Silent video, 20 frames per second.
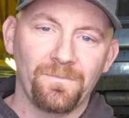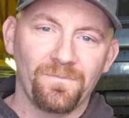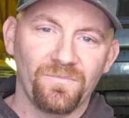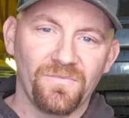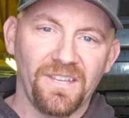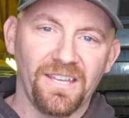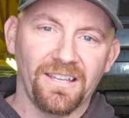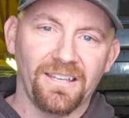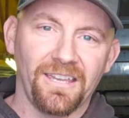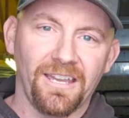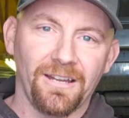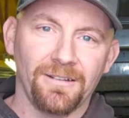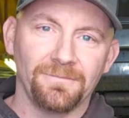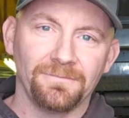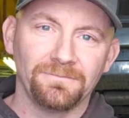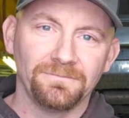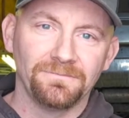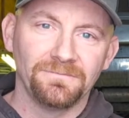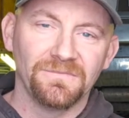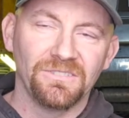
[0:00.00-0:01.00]
Heck yeah.
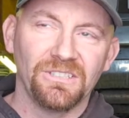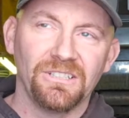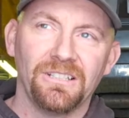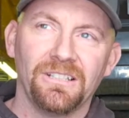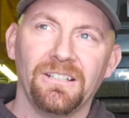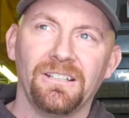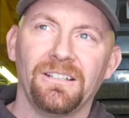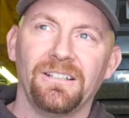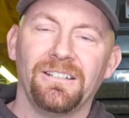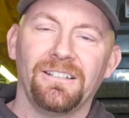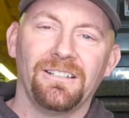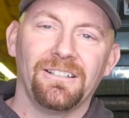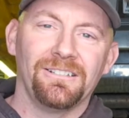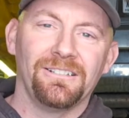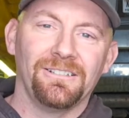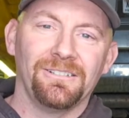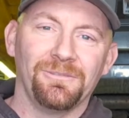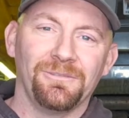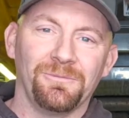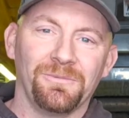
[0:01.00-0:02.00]

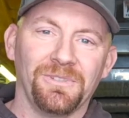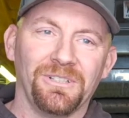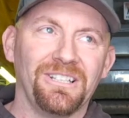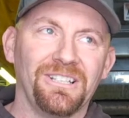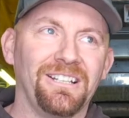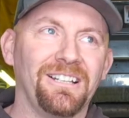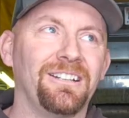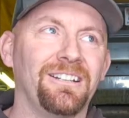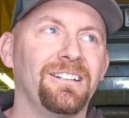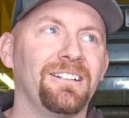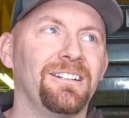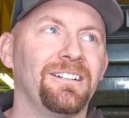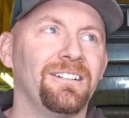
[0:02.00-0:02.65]
Well,